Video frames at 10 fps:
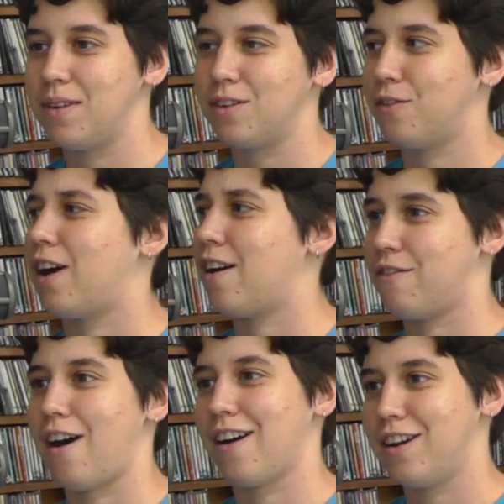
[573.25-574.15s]
It's a very
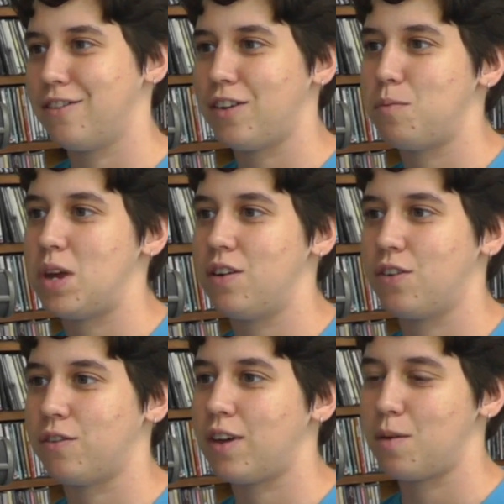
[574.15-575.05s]
evocative
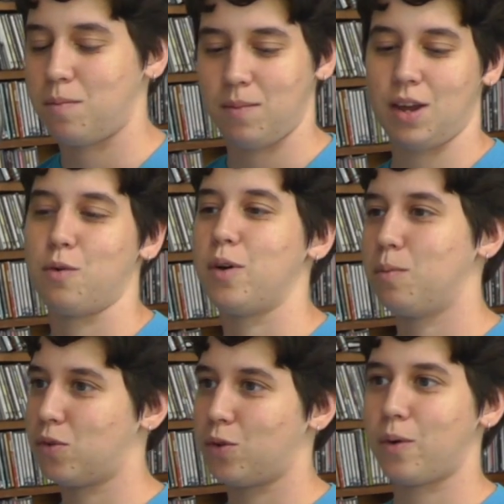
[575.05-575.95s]
image of him in a
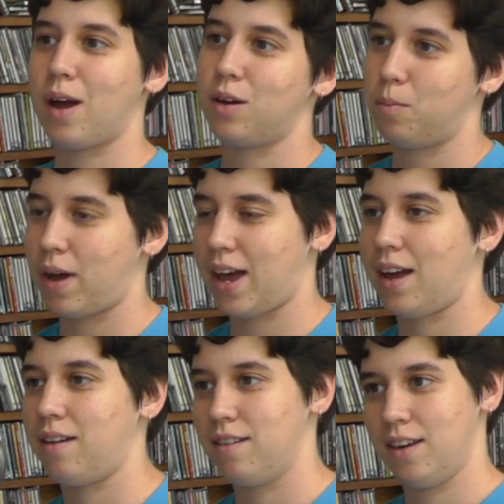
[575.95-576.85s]
room surrounded by